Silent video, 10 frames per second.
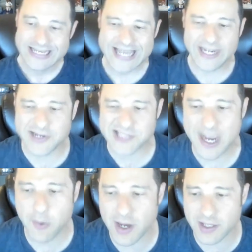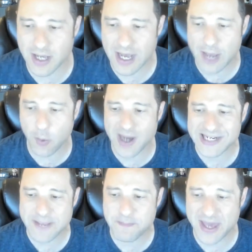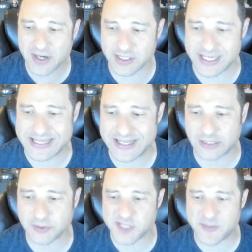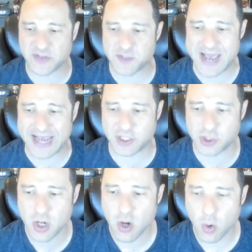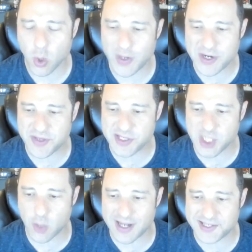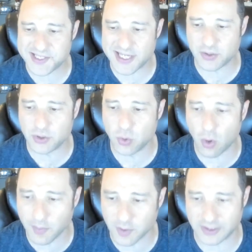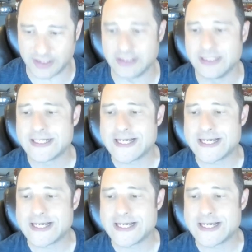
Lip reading: Kenny writes, I want a better key that includes the beverage package, or when do things go on sale normally?